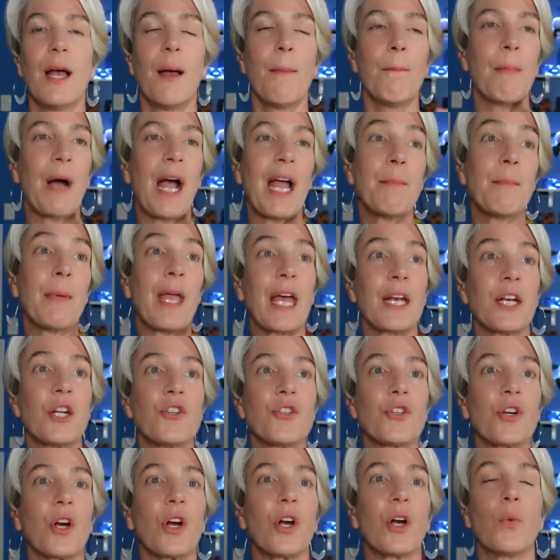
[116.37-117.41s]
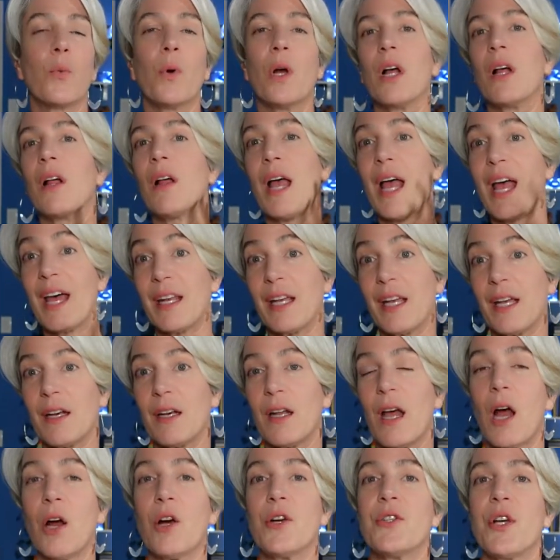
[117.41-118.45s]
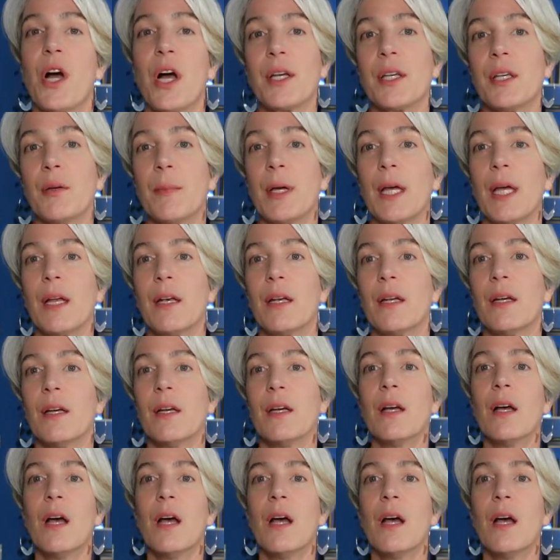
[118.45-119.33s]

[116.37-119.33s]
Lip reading: My manager will edit our document.